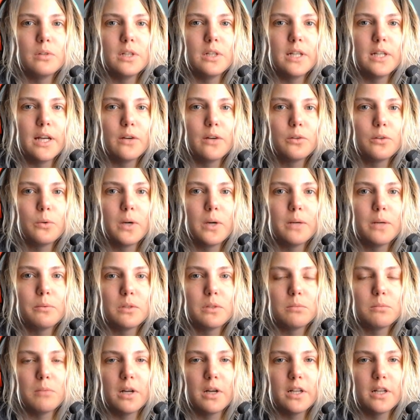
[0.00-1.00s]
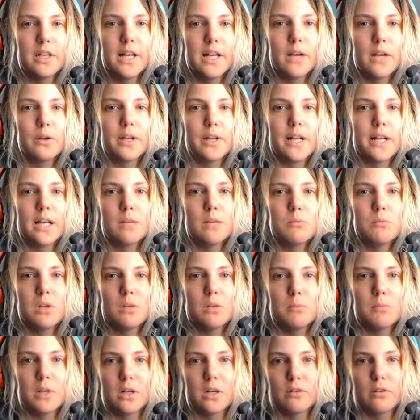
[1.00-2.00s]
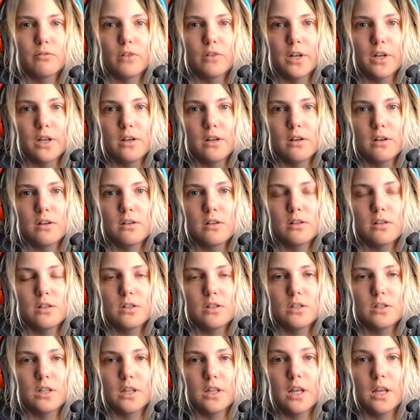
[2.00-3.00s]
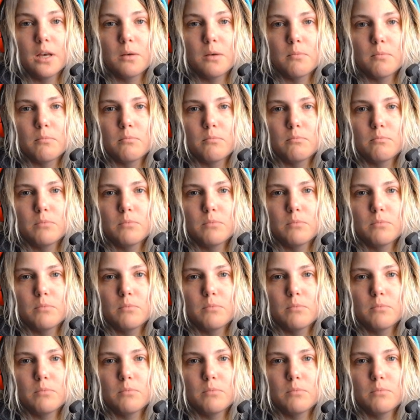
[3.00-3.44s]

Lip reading: and how do I respond, and how can I be a better friend to them,